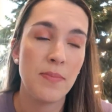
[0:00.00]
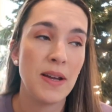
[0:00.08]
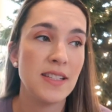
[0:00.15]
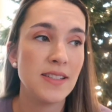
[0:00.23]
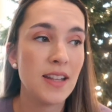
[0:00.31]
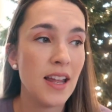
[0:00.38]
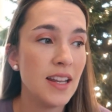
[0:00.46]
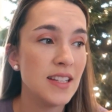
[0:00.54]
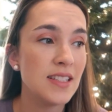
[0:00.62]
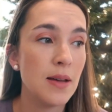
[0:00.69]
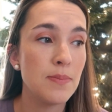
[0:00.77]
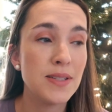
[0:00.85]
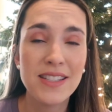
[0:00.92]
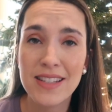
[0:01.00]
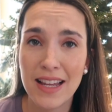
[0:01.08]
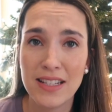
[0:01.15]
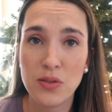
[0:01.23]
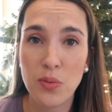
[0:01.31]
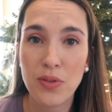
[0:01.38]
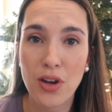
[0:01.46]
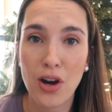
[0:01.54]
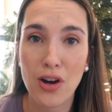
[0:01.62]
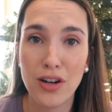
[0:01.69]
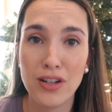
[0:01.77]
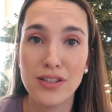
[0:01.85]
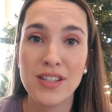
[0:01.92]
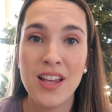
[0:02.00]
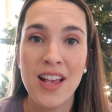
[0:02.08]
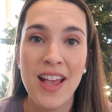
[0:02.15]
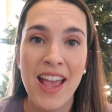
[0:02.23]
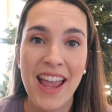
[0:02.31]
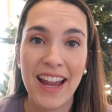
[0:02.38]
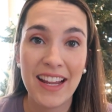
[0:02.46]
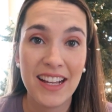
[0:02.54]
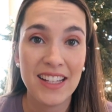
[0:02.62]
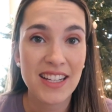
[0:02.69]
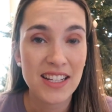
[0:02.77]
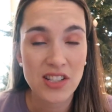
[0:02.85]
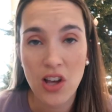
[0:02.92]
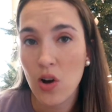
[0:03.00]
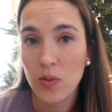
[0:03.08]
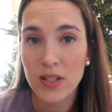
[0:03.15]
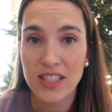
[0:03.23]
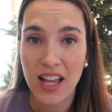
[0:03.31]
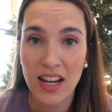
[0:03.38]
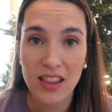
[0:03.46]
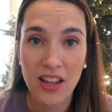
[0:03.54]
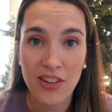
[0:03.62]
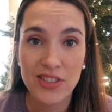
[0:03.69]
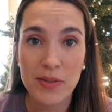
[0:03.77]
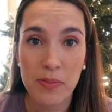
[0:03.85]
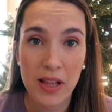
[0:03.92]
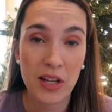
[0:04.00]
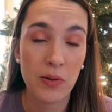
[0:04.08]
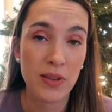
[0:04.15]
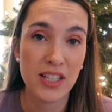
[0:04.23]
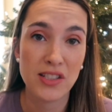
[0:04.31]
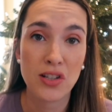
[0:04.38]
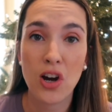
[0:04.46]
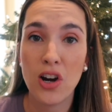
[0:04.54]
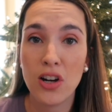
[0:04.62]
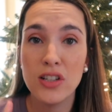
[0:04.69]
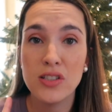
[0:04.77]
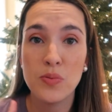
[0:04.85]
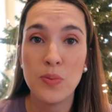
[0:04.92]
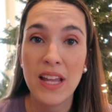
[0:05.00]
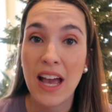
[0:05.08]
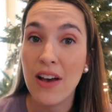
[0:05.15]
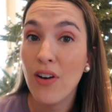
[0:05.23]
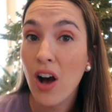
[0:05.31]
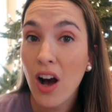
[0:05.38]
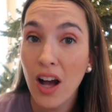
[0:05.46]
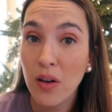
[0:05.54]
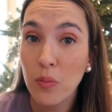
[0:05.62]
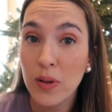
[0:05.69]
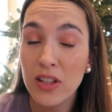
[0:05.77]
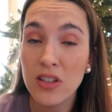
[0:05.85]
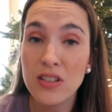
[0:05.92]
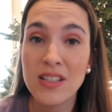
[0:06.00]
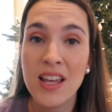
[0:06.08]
My son is obsessed with cars and has always kind of loved playing with his cars. We have Hot Wheels.